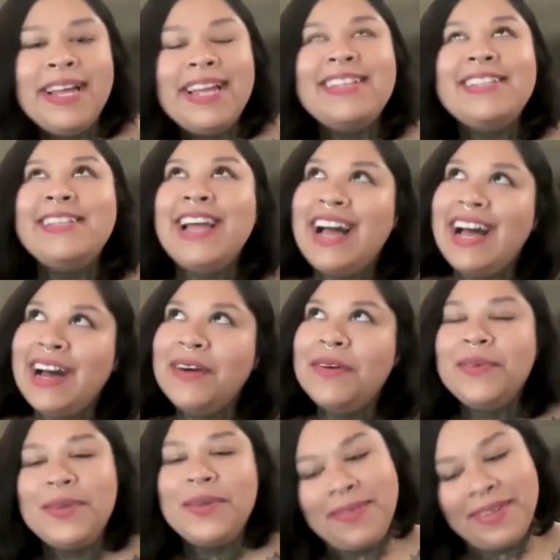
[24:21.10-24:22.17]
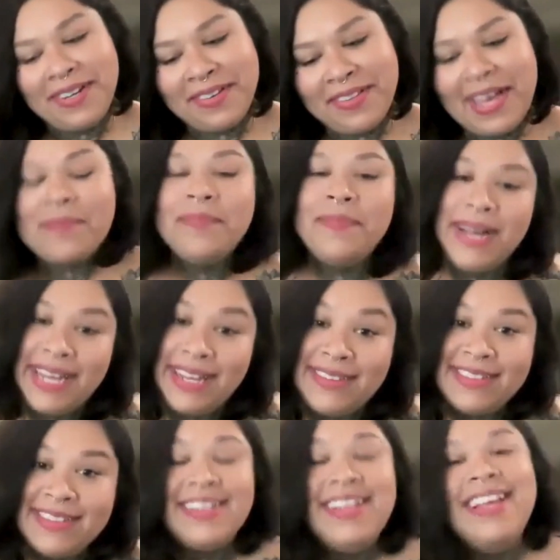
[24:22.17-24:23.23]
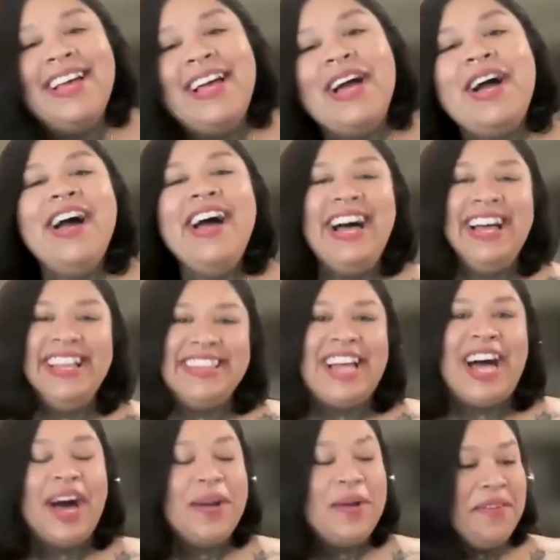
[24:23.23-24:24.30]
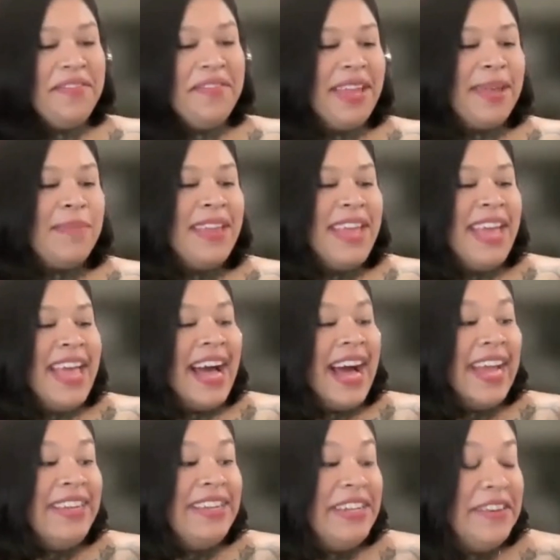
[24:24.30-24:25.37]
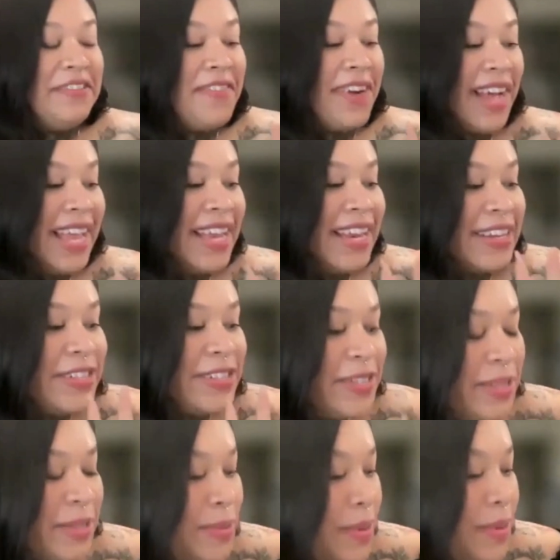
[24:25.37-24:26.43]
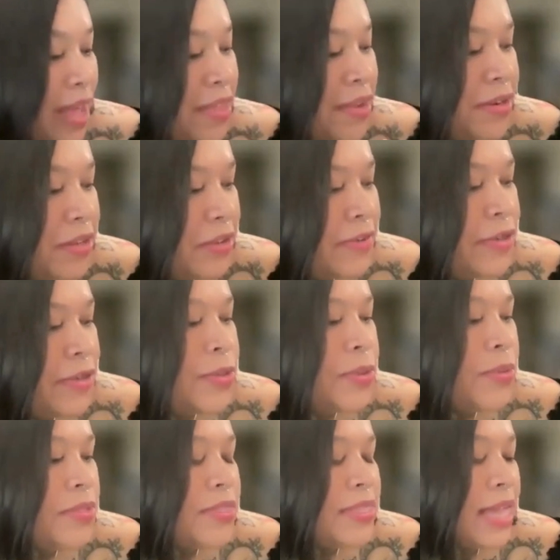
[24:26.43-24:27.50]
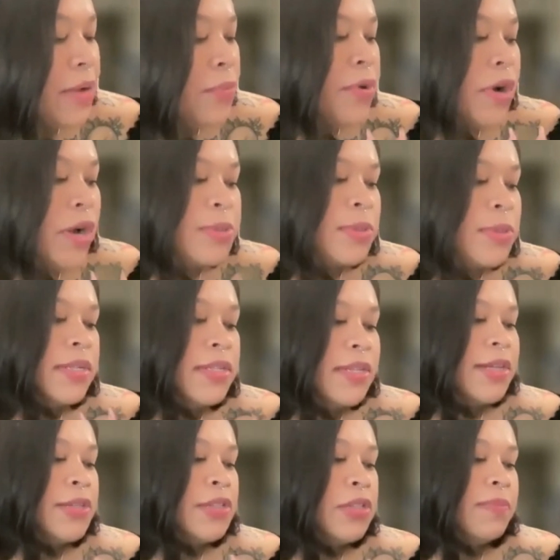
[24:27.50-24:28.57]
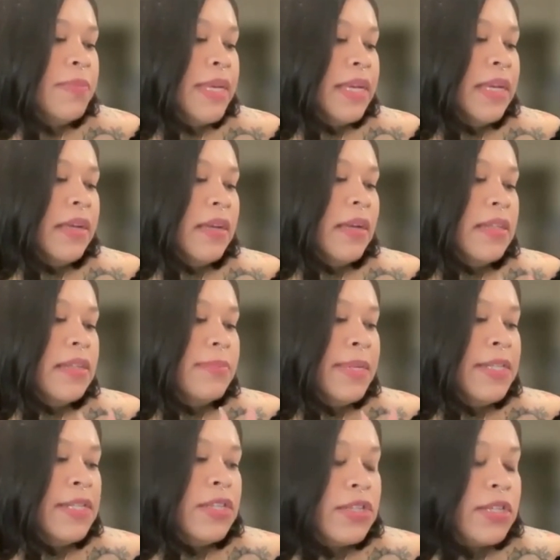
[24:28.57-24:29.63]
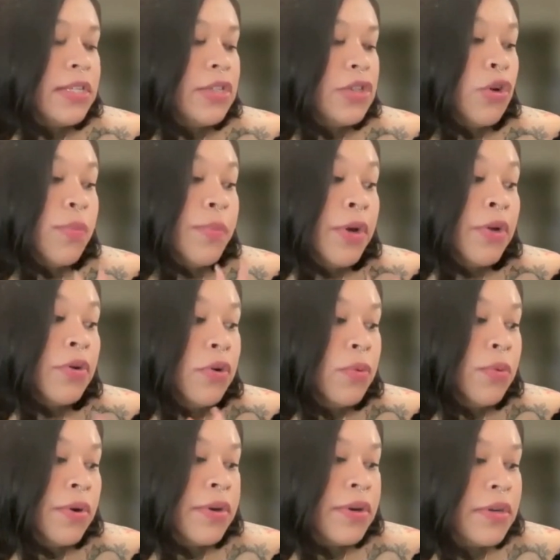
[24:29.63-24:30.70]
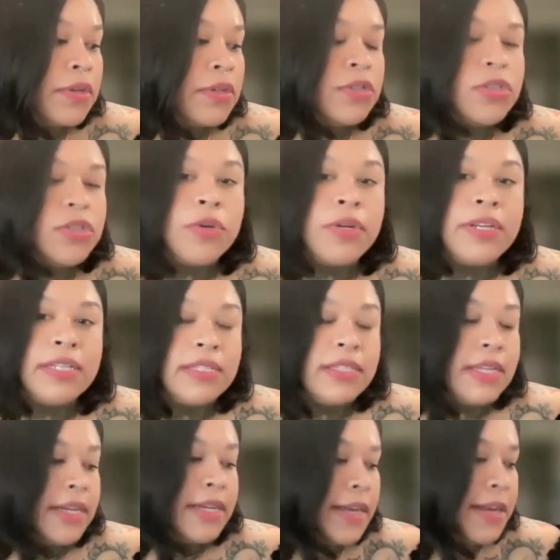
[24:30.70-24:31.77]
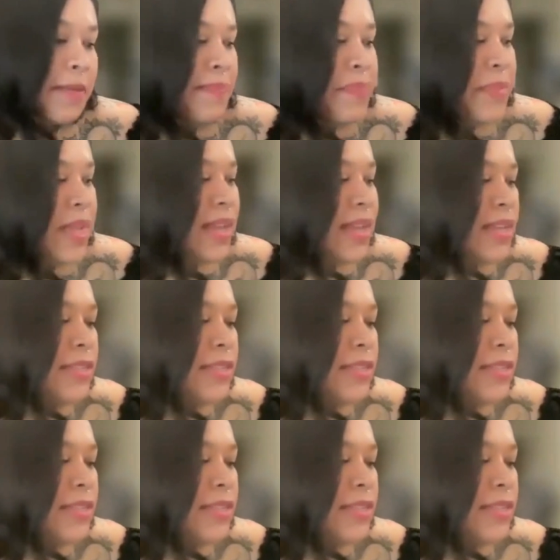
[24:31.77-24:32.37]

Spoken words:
Which, how do we know that? But along with him, I did find two other individuals that were also considered to be magicians or miracle workers during his heyday.